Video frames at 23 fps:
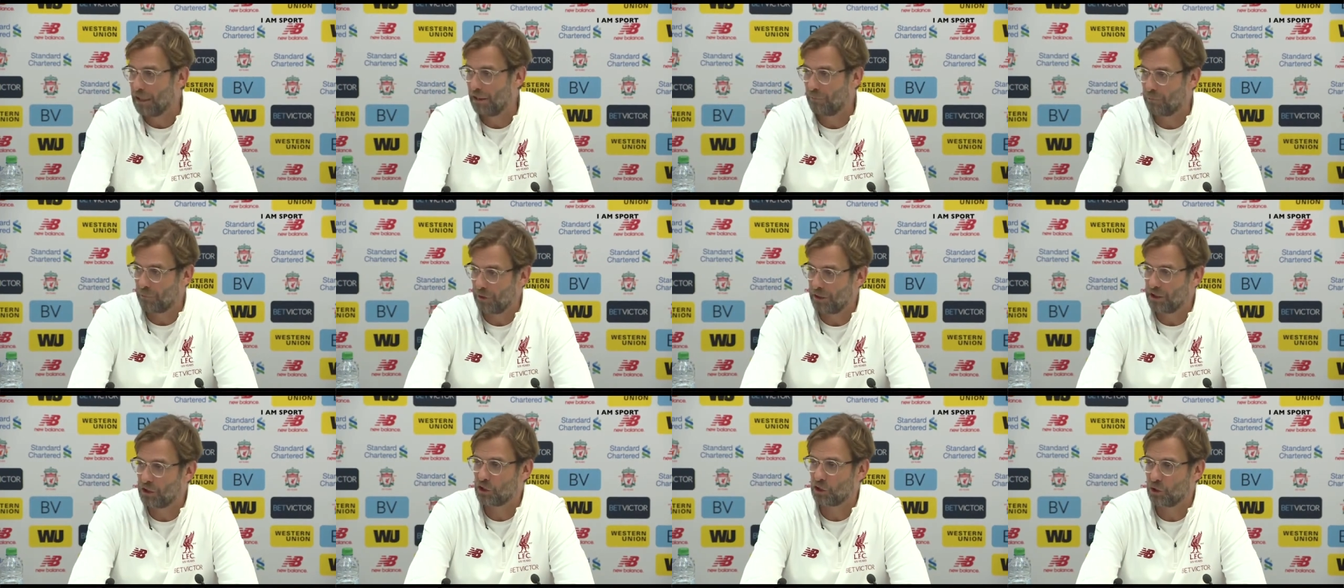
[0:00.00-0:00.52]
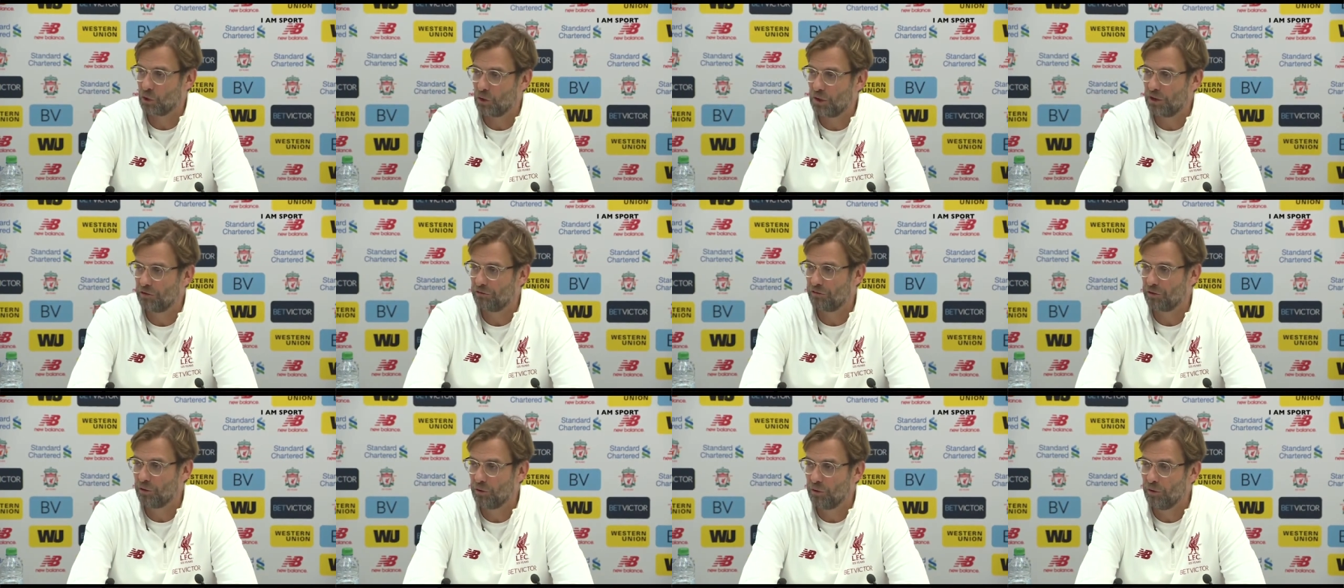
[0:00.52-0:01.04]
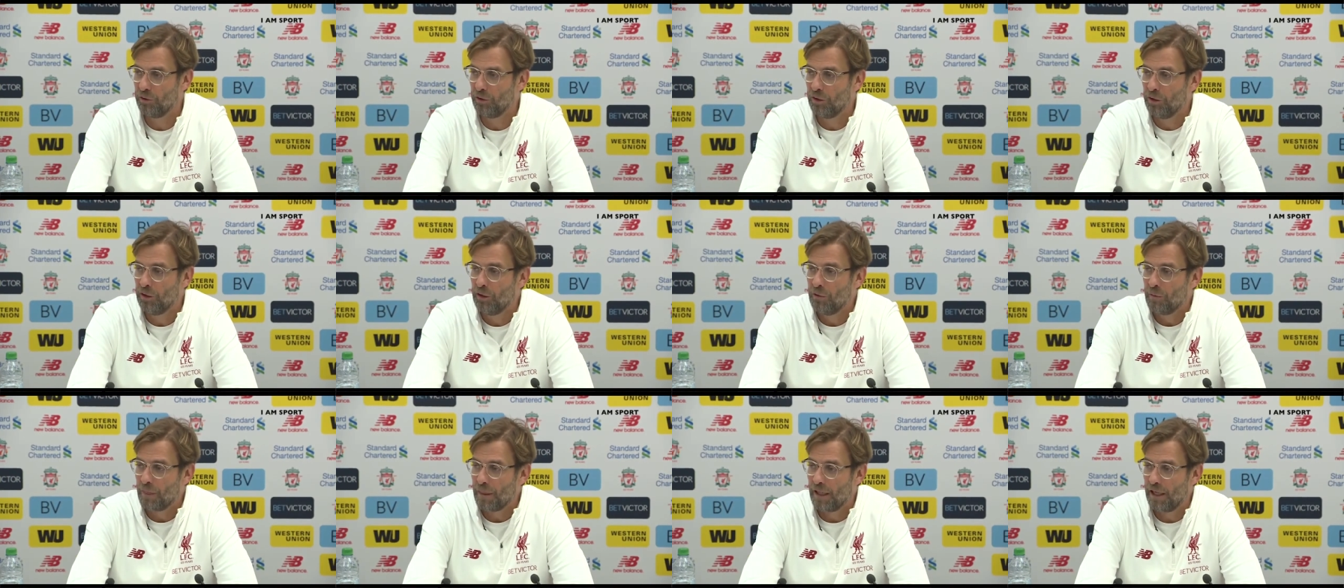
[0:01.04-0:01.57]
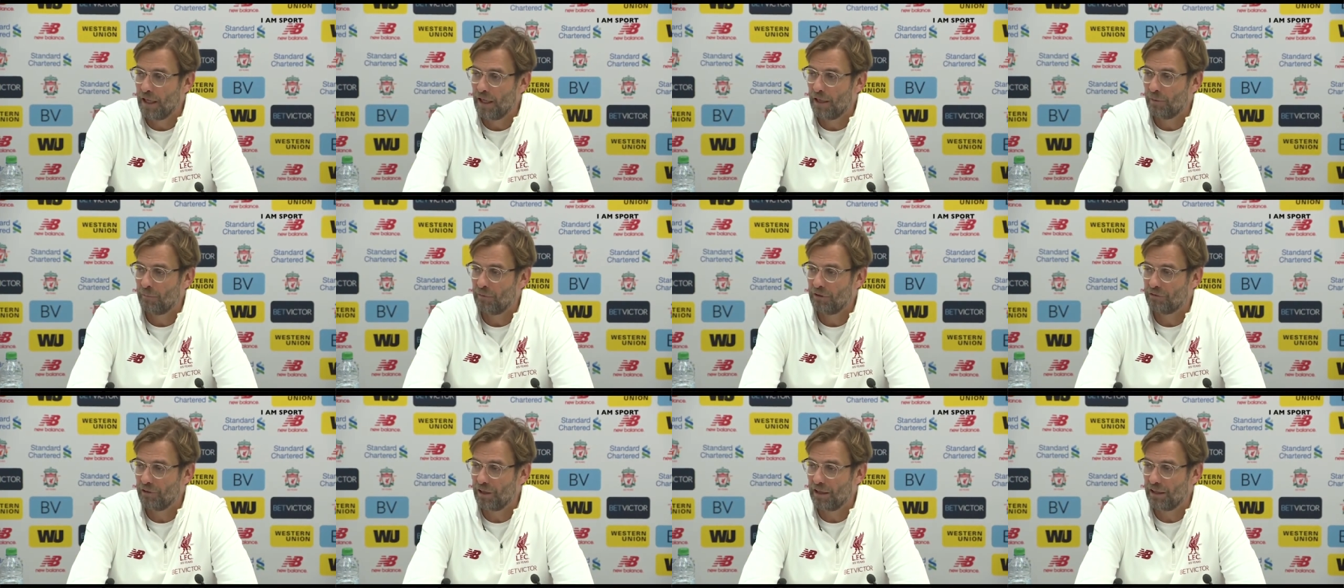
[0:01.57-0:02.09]
I'm pretty sure
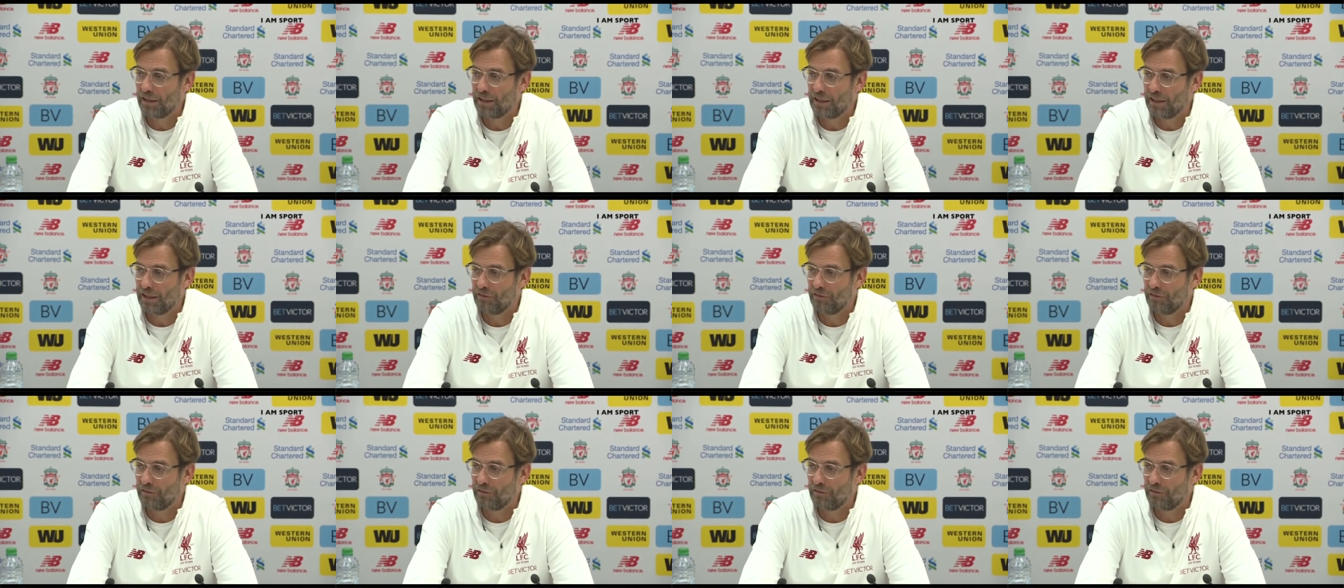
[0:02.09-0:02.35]
if I